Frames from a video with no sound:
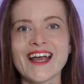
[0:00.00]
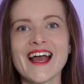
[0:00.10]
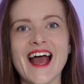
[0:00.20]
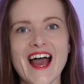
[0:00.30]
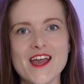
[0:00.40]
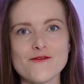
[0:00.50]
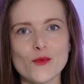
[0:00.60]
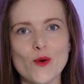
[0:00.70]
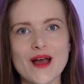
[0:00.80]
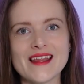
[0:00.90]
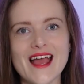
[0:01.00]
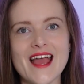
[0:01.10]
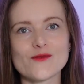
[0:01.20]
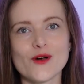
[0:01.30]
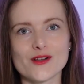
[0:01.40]
Hi everyone
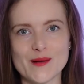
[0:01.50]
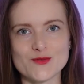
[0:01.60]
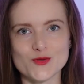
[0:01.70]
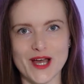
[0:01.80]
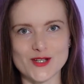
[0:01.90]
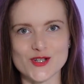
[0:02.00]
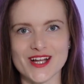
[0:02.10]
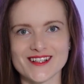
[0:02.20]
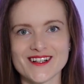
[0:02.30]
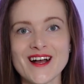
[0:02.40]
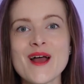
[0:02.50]
and welcome to my channel.